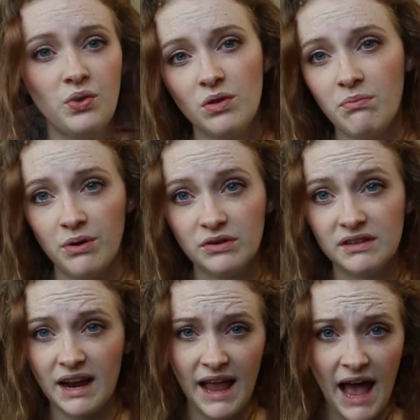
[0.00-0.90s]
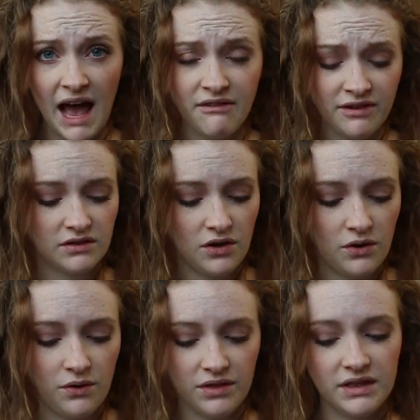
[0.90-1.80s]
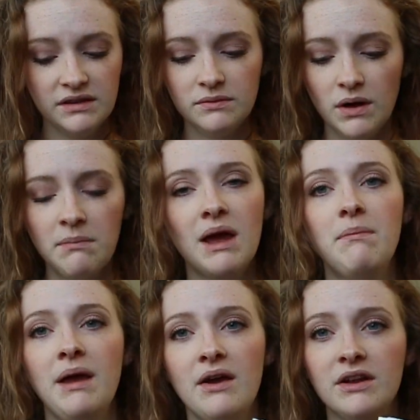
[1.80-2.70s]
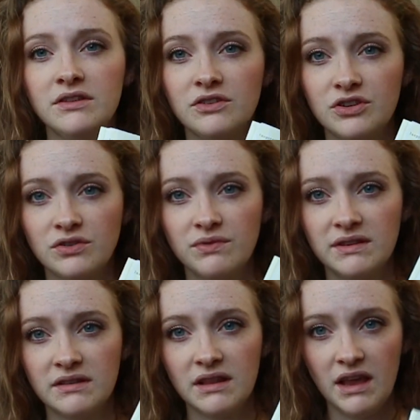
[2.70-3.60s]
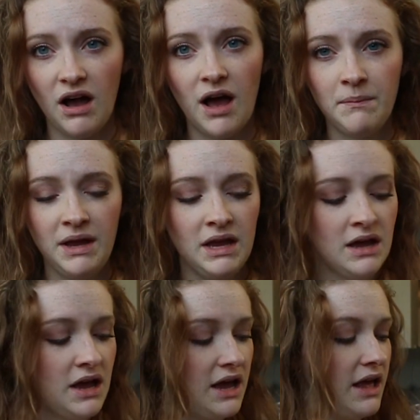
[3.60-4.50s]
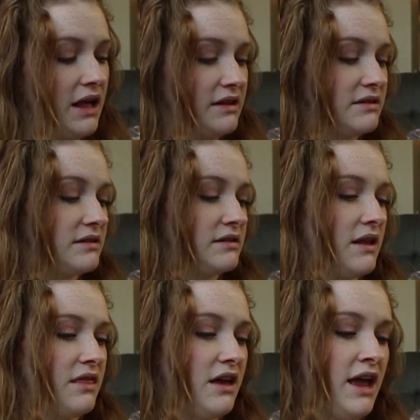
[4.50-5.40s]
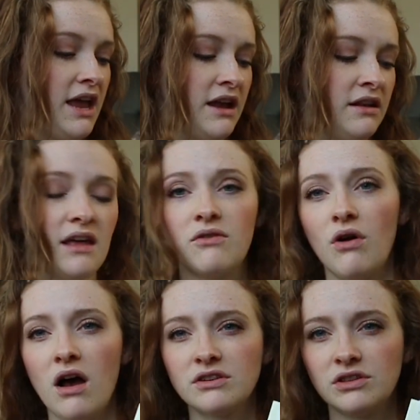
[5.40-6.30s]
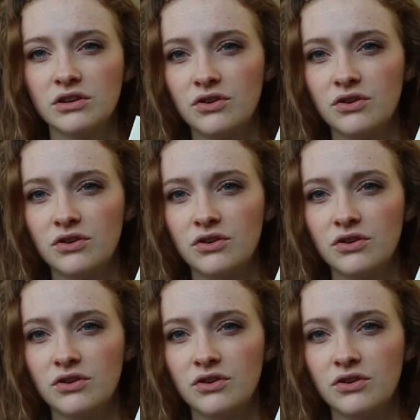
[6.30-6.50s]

you the books that I have. So this one, my parents just recently got me. It's The Hand That Rocks the